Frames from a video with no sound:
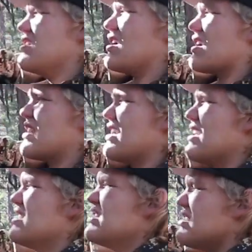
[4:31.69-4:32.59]

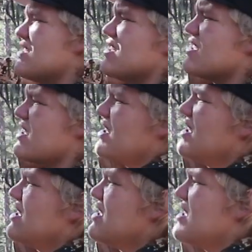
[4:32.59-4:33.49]
Okay, just like
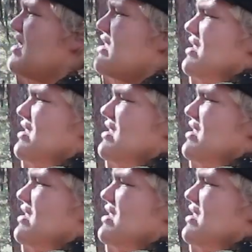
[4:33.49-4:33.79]
this.